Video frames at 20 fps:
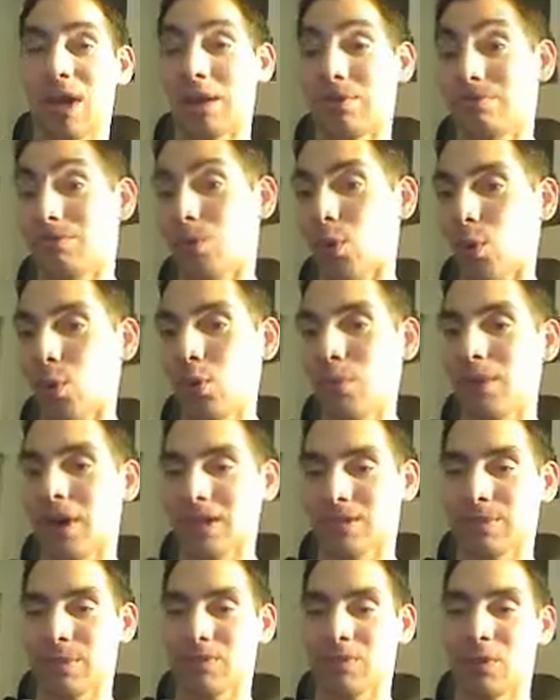Not old
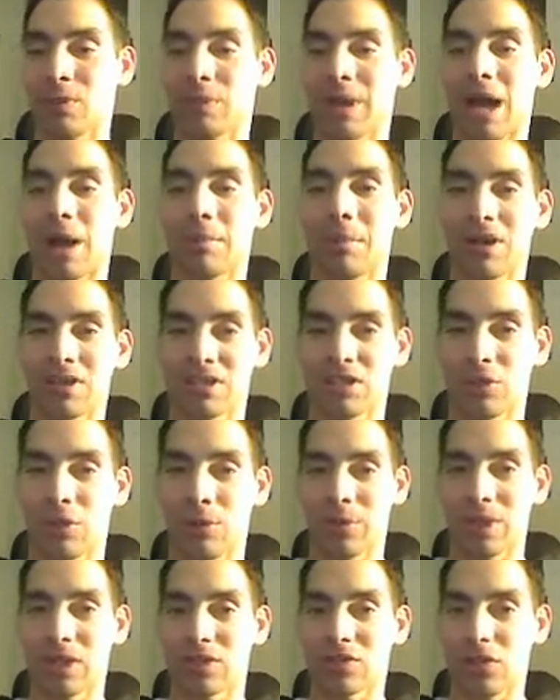boxing pay-per-view, but how boxing
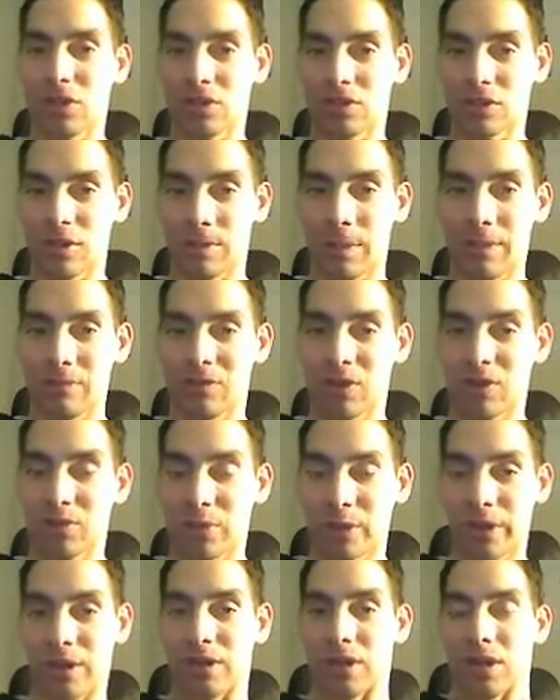normally structures their pay-per-views
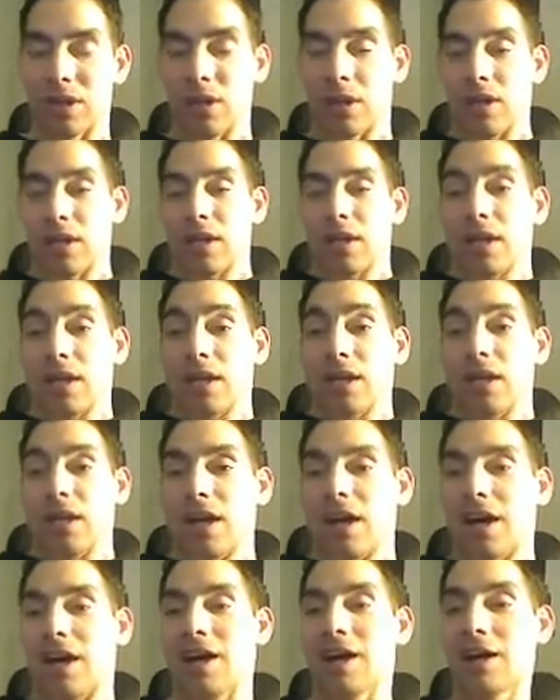where
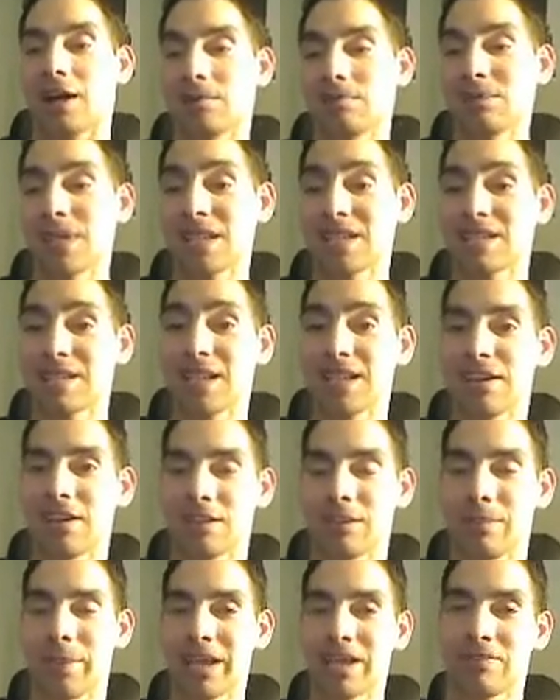they sell it
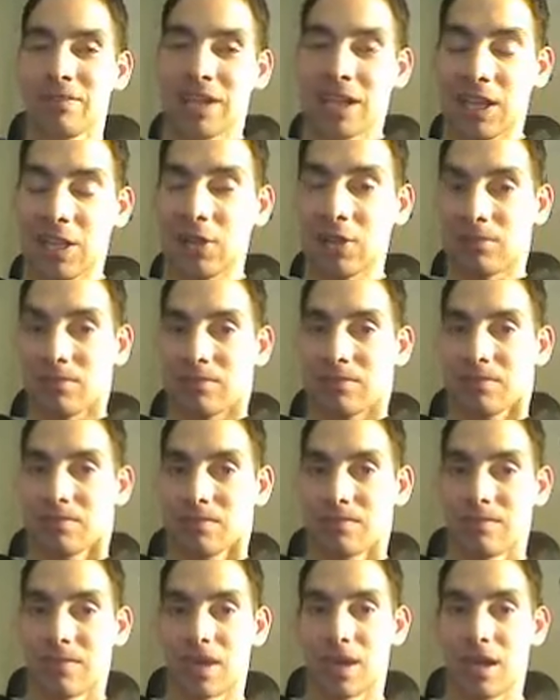on the main event alone.
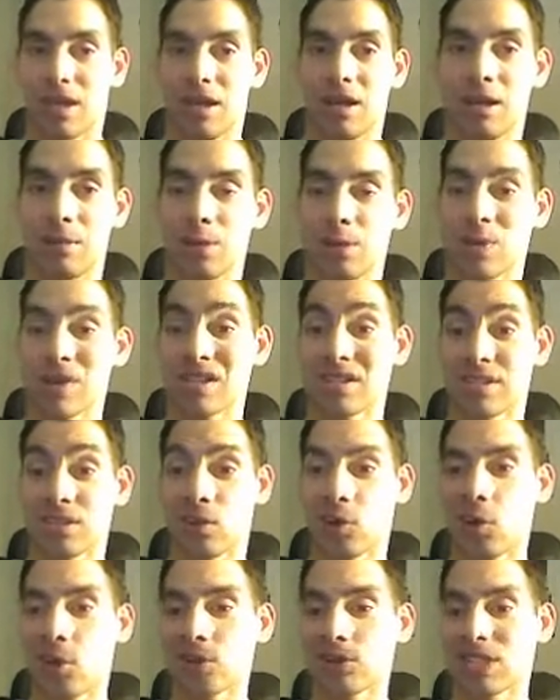The rest of
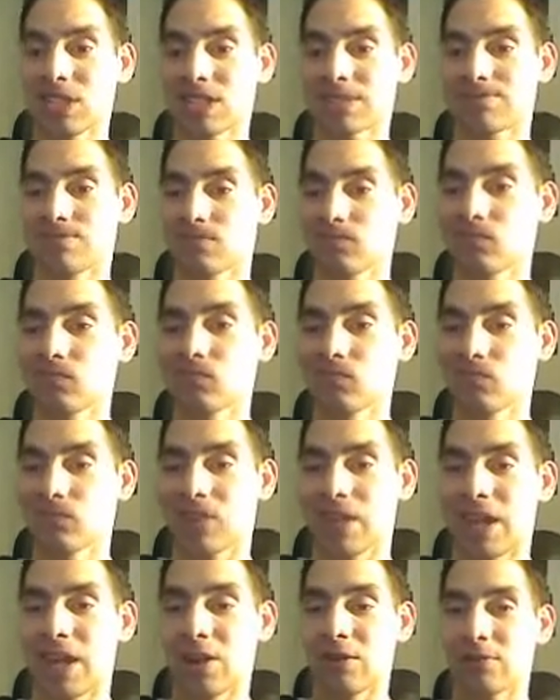the card just
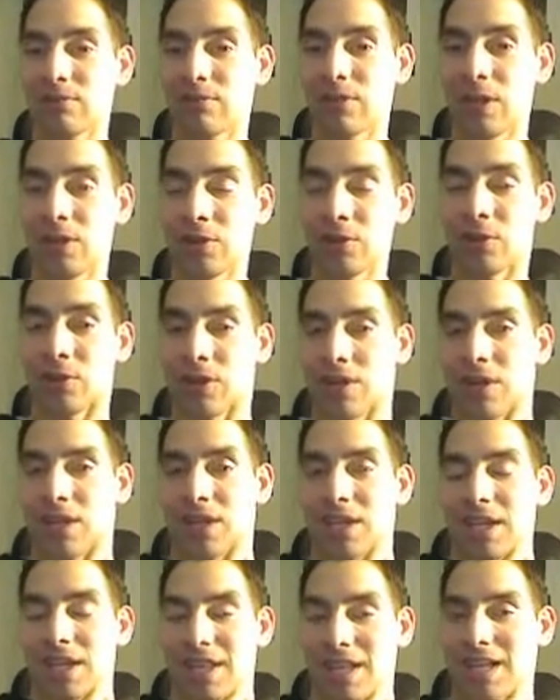there, filler.
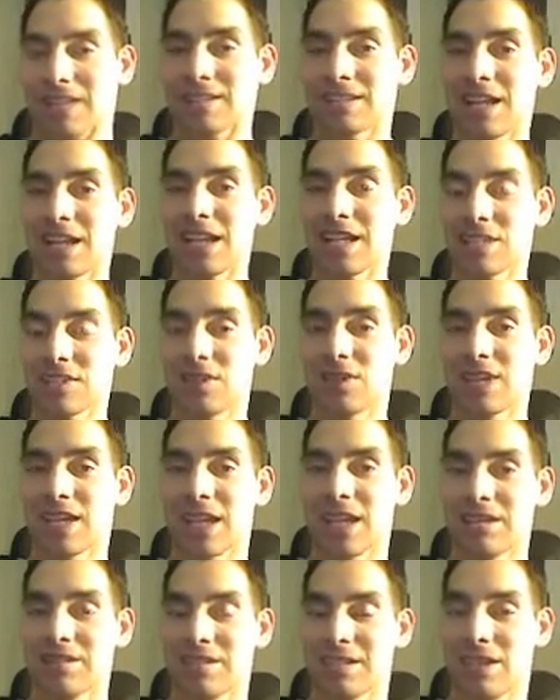That's not necessarily the
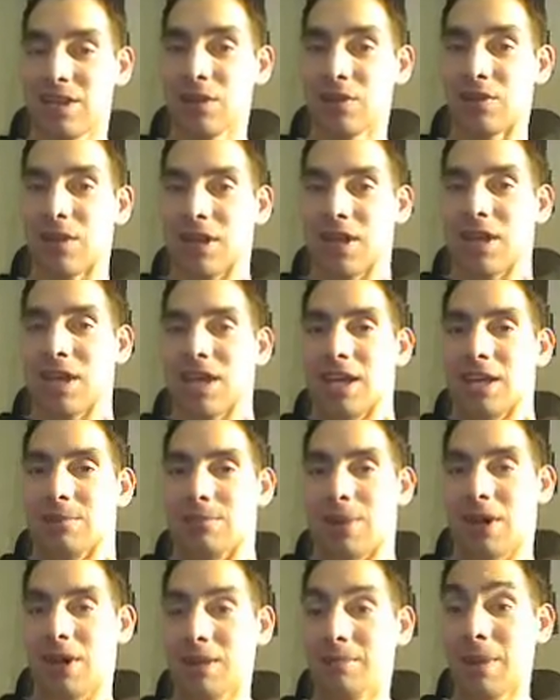case here,
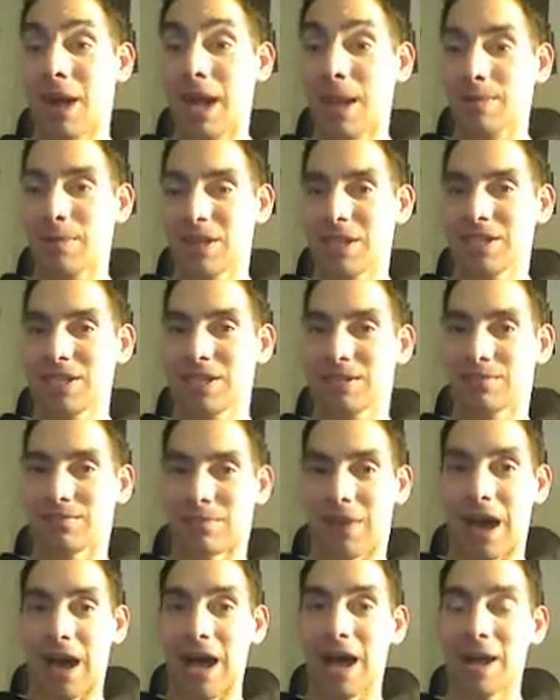but in my opinion,
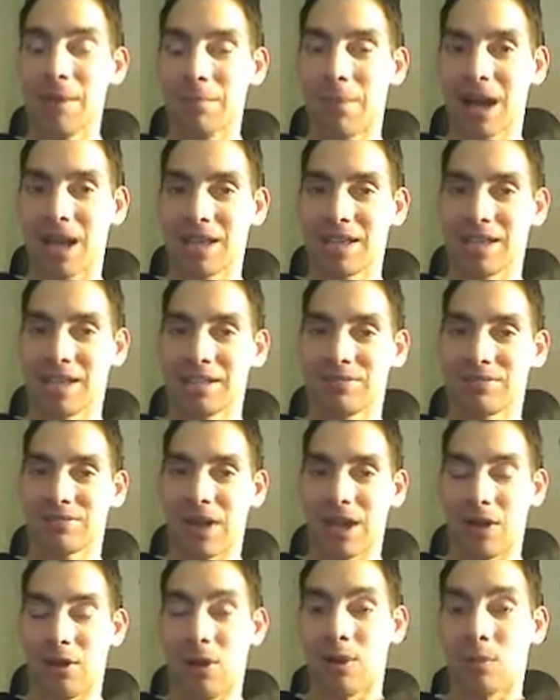I'm buying this
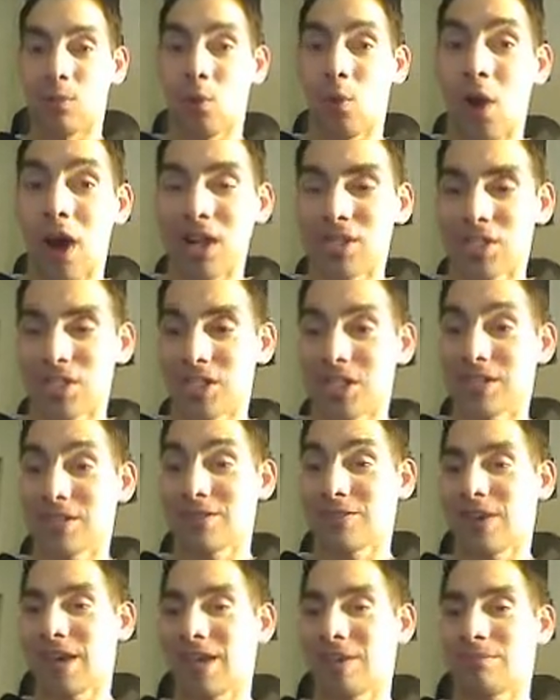fight, or I'm watching this
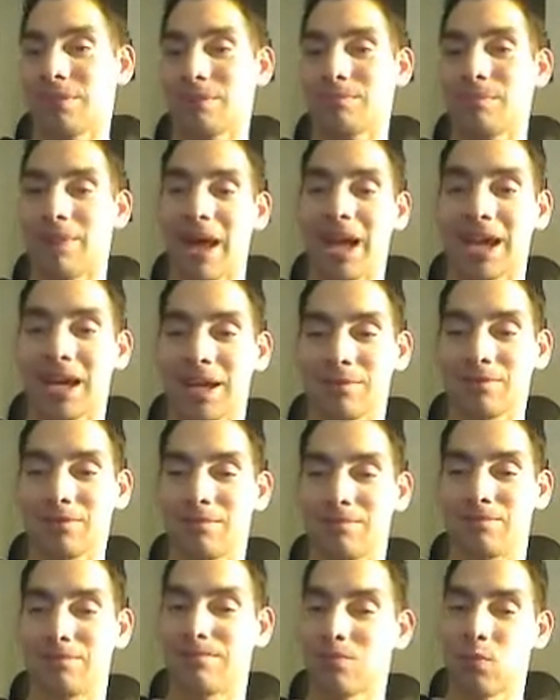event. I'm not buying,
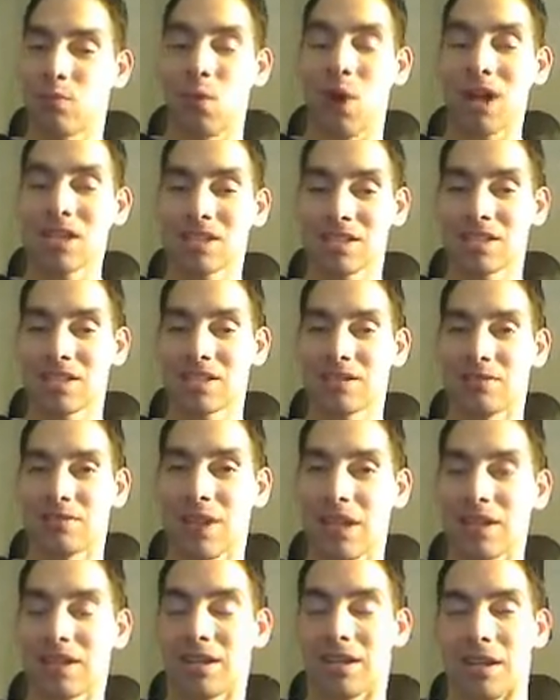I'm watching this
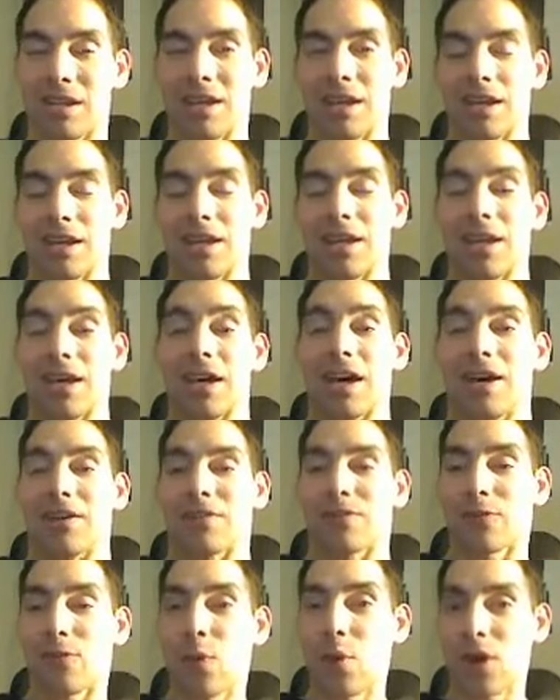event
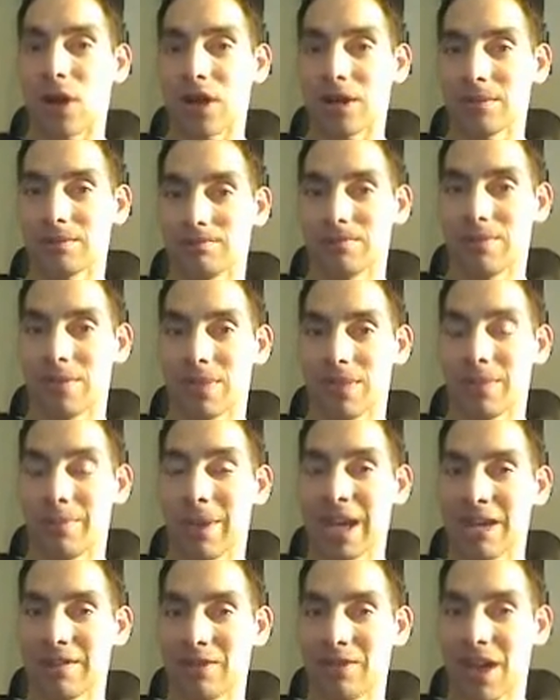for the
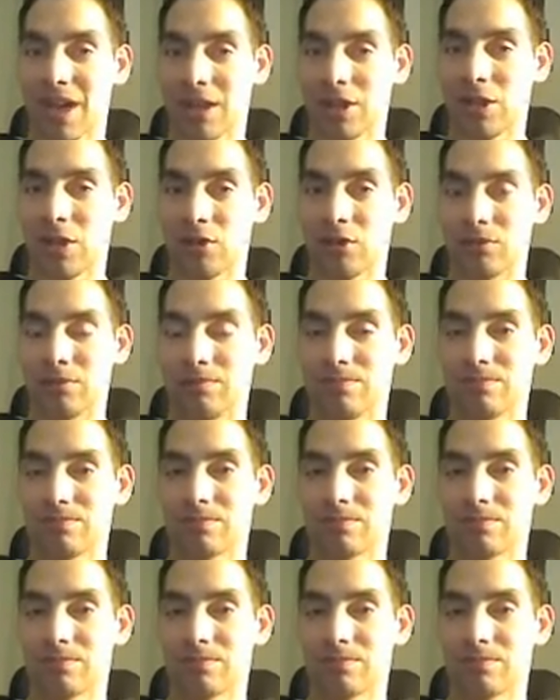main event alone.